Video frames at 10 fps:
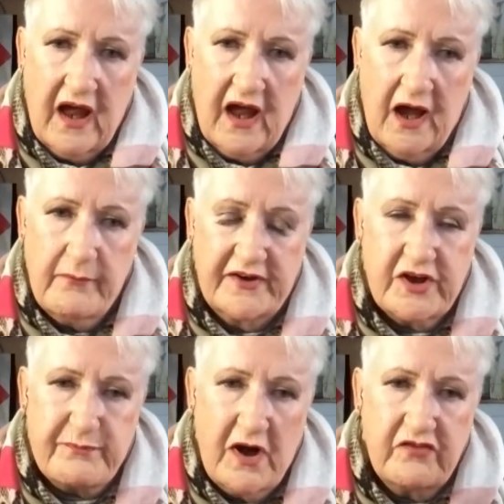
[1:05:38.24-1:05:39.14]
Uh, I
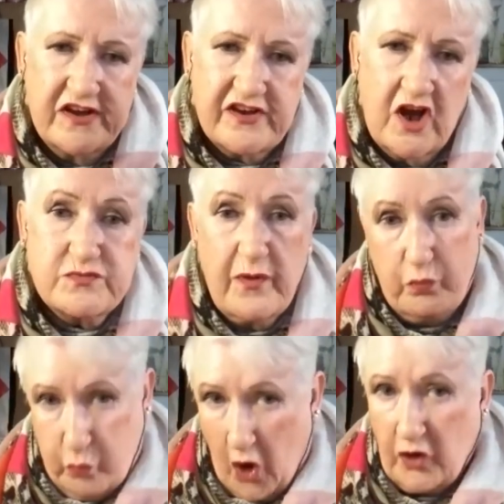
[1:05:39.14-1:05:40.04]
did my research with
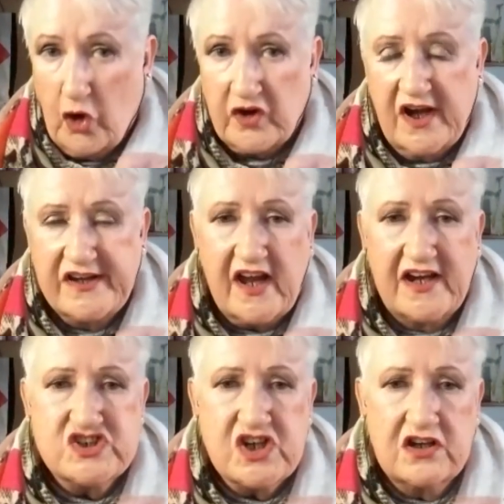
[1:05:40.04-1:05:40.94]
one
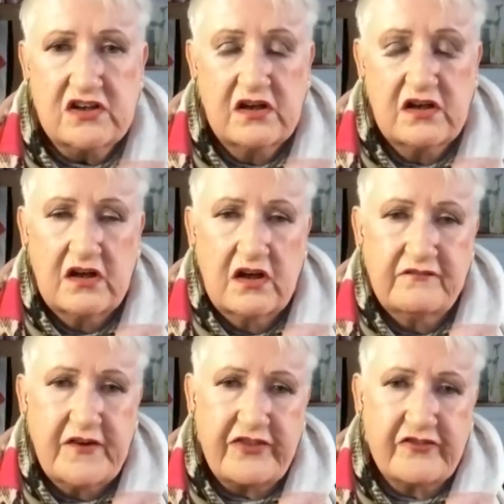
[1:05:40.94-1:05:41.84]
organization
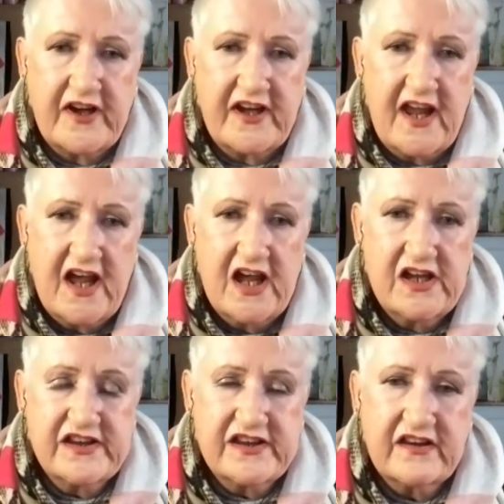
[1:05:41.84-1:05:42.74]
for three years.